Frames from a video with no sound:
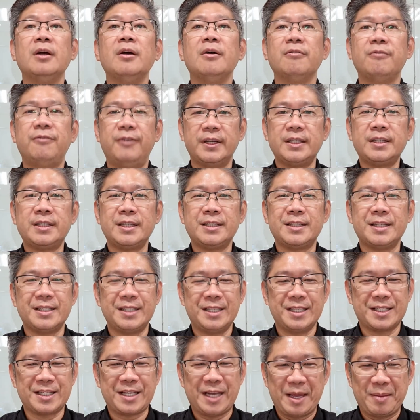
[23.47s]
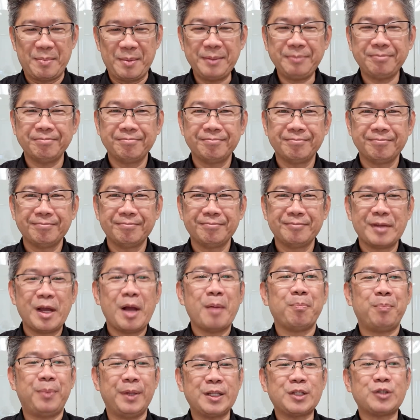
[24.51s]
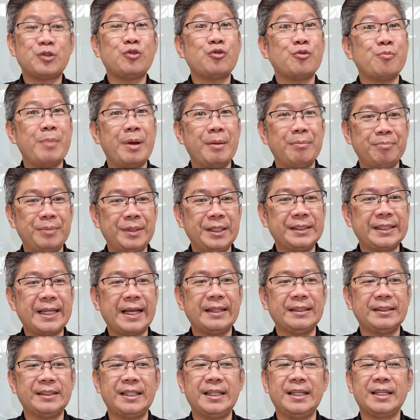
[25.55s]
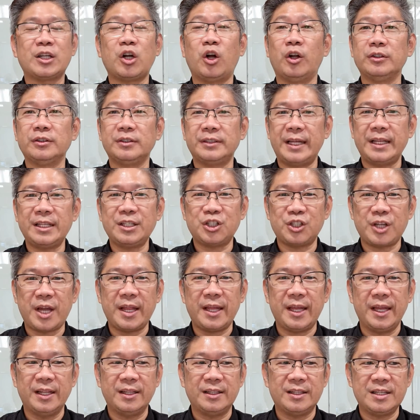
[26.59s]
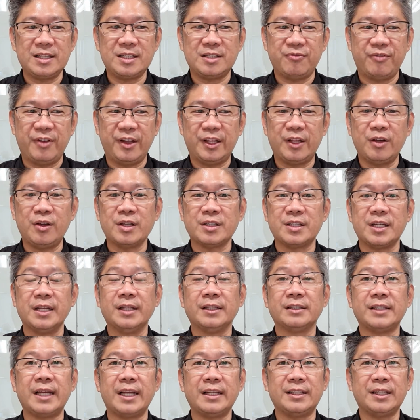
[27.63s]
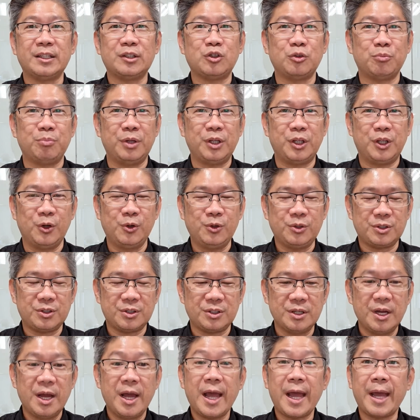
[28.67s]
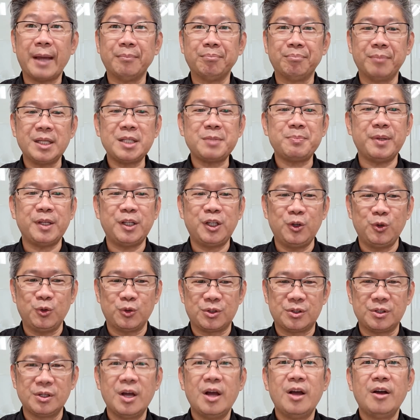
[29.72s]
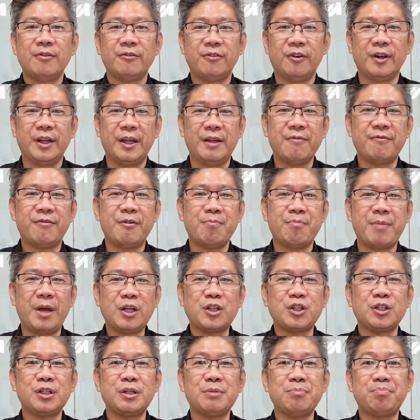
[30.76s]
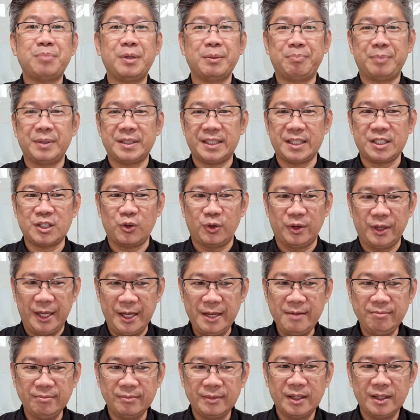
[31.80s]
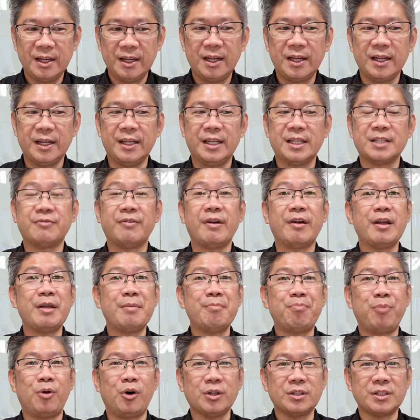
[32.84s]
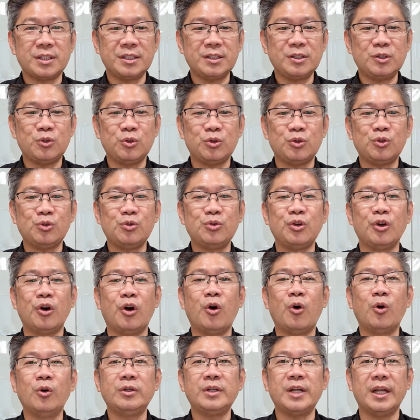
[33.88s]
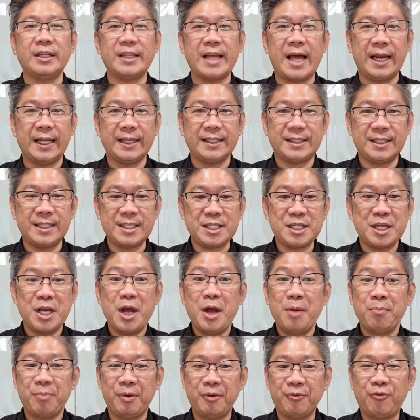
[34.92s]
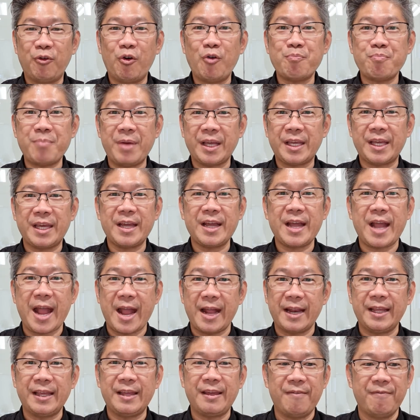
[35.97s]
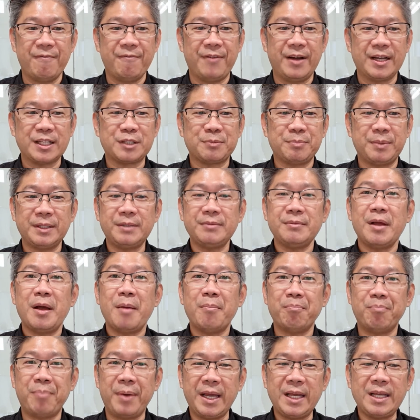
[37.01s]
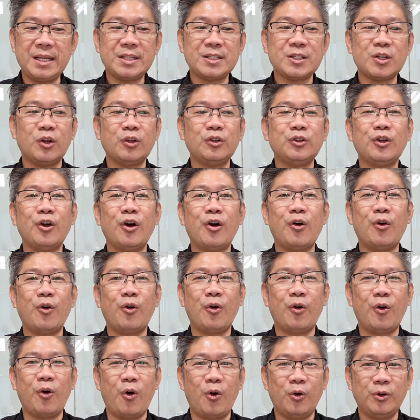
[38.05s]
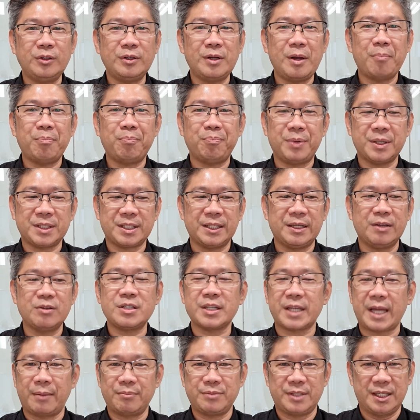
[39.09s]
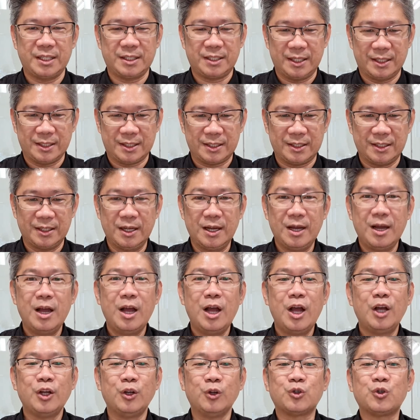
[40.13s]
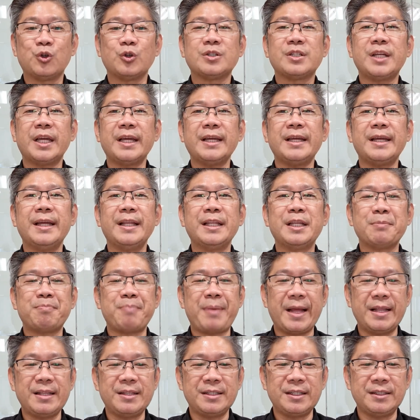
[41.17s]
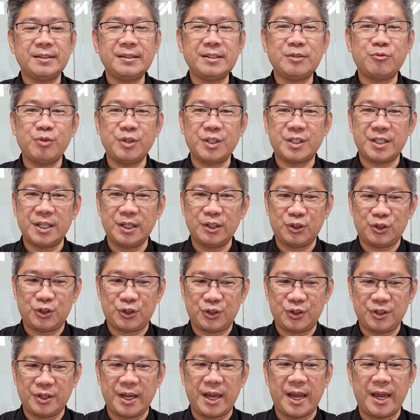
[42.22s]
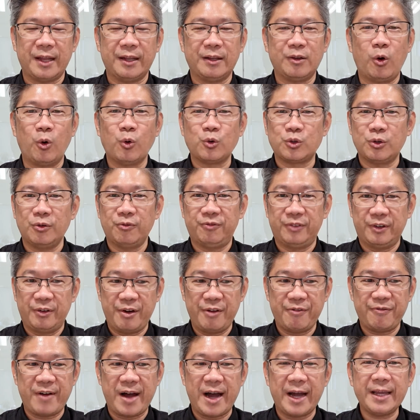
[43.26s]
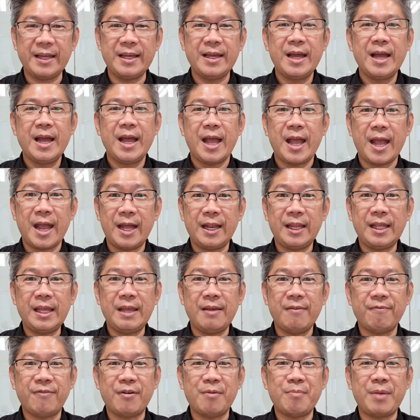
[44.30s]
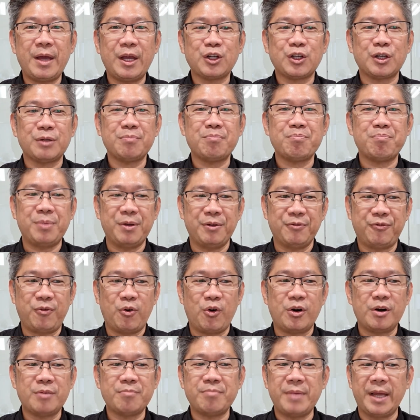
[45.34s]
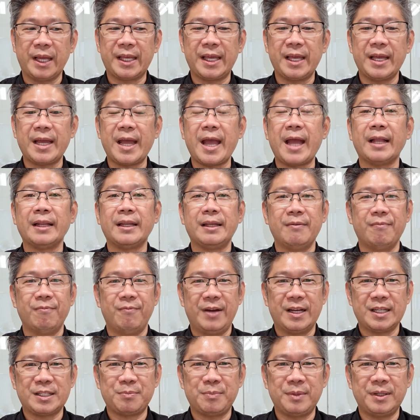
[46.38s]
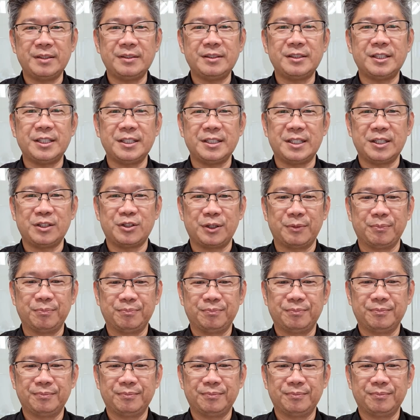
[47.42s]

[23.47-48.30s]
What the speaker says: First is a disclaimer. Please do remember that the content shared in this video is intended to be used and must be used for informational purposes only. It is very important to do your own analysis before making any investment based on your own personal circumstances. You should take independent research and also verify any information before making an investment decision.